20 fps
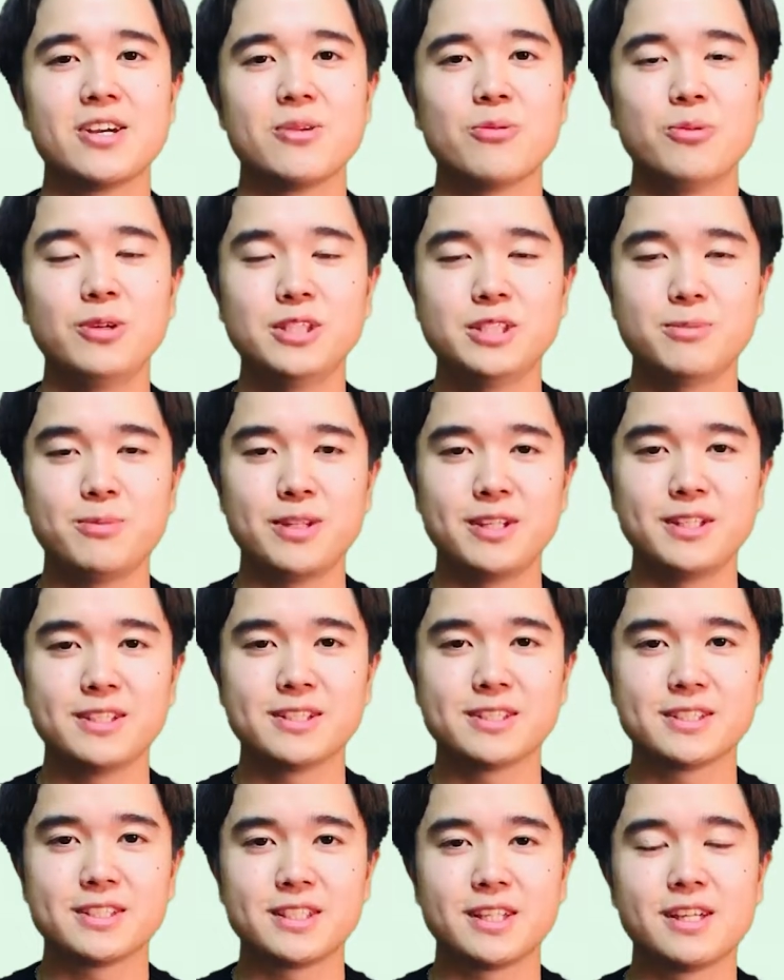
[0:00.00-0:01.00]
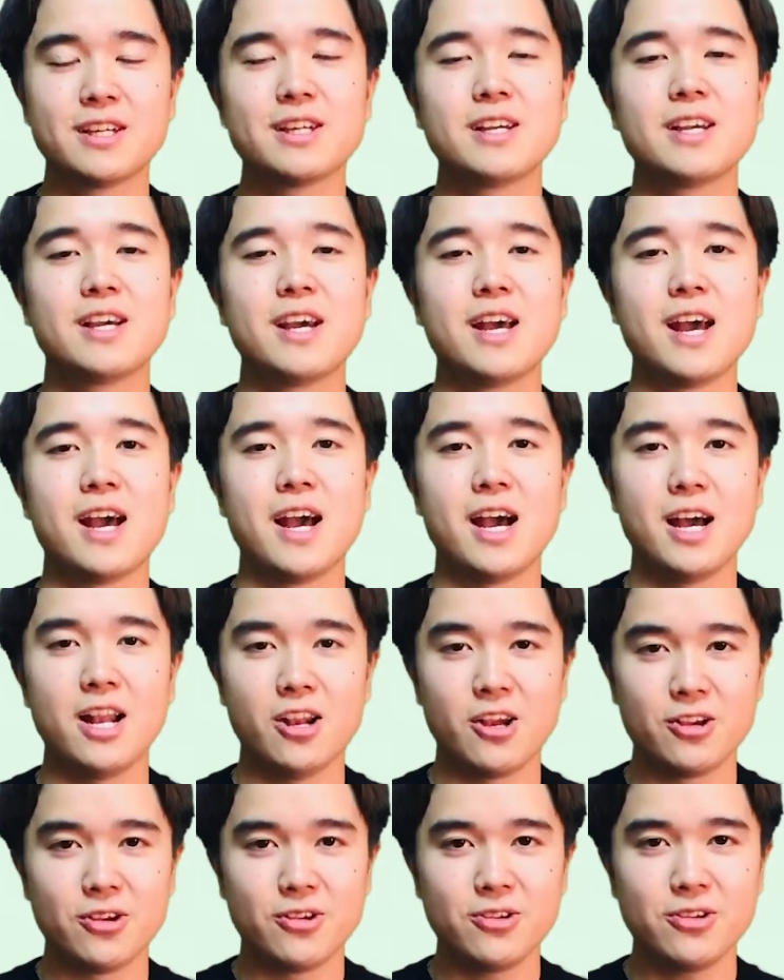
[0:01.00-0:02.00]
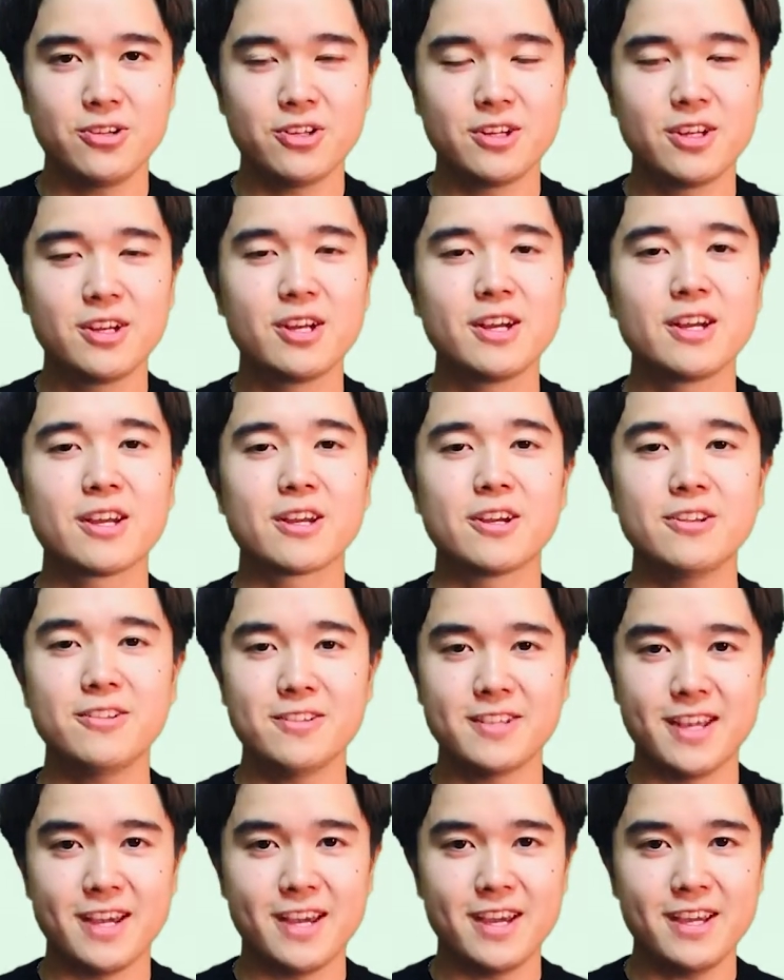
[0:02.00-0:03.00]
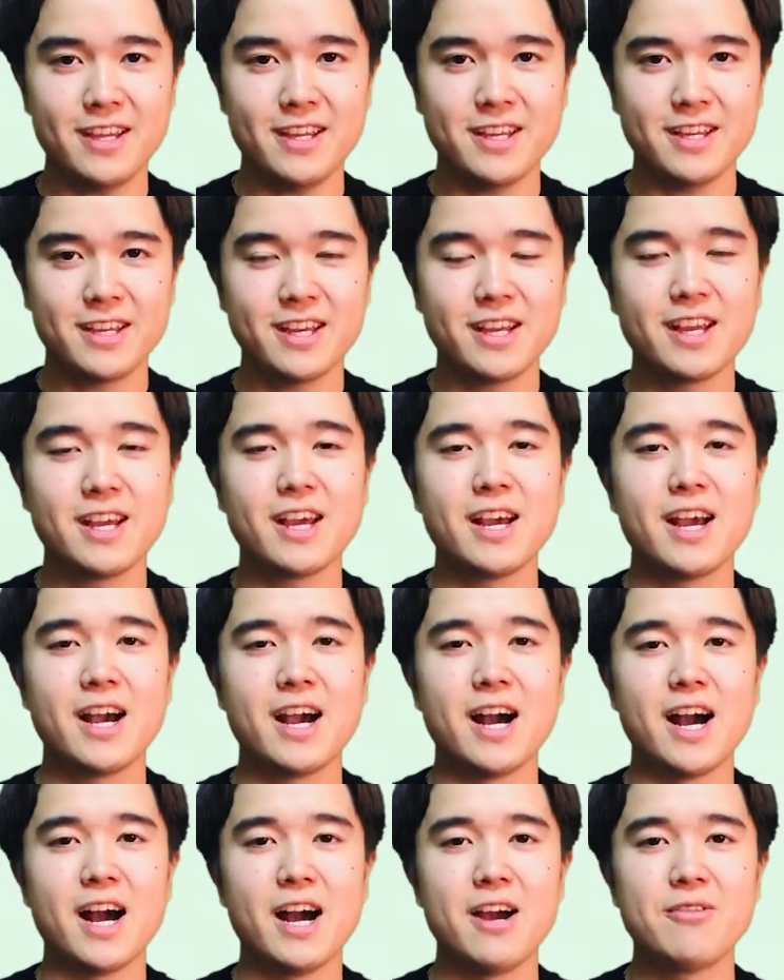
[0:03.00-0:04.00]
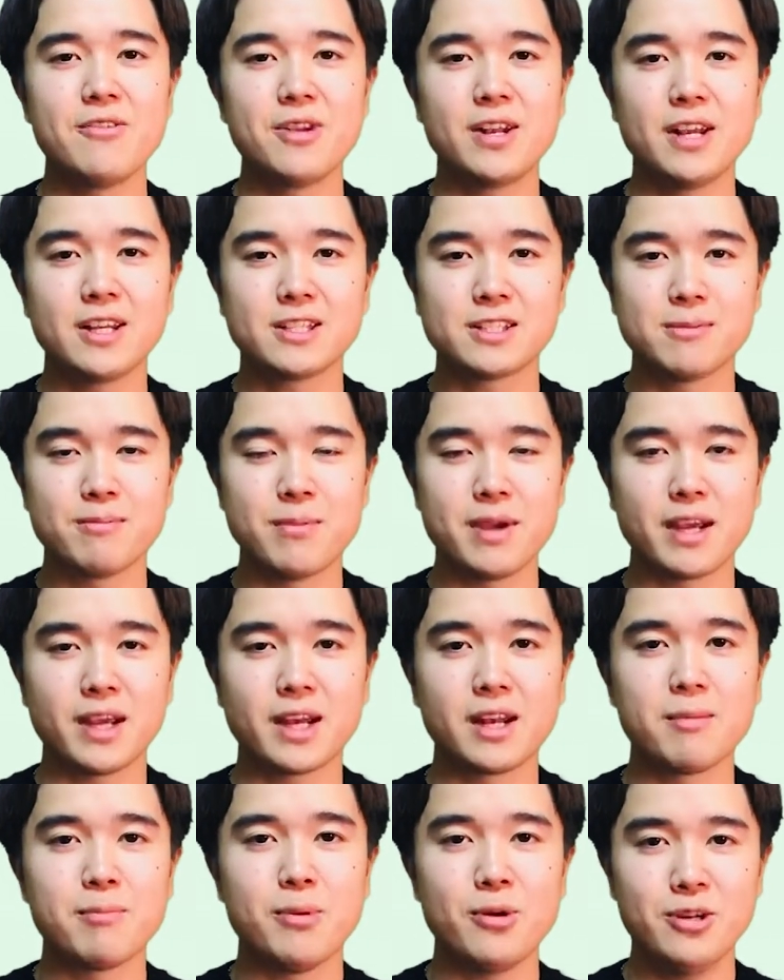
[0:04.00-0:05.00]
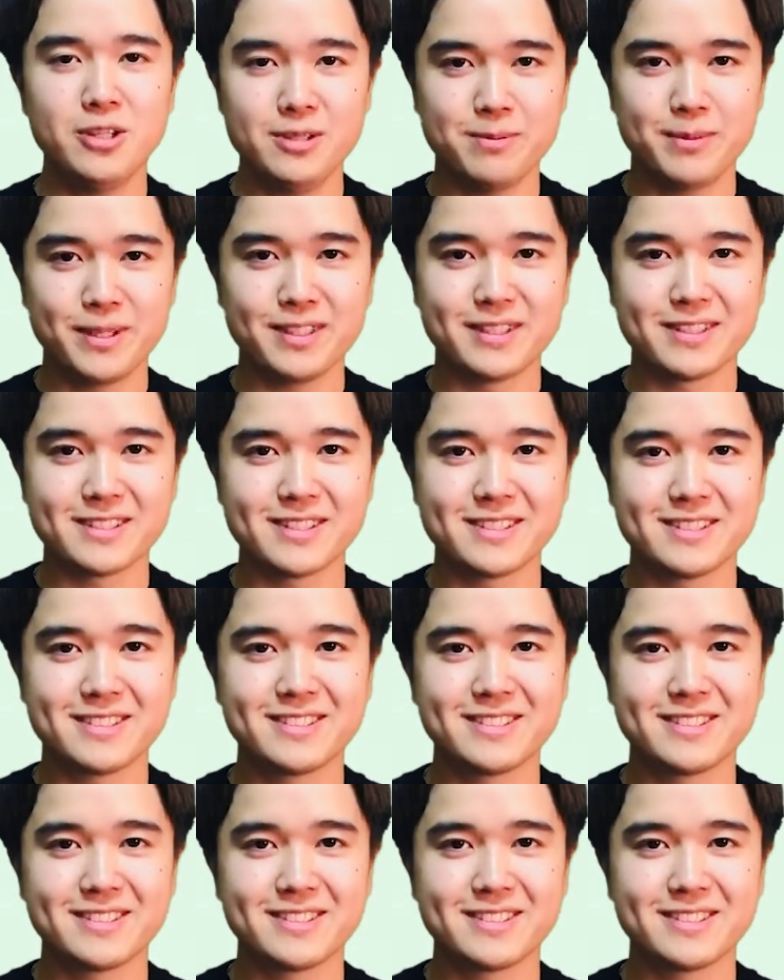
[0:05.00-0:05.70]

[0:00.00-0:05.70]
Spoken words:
which means, hello, good day, I would like to make an appointment.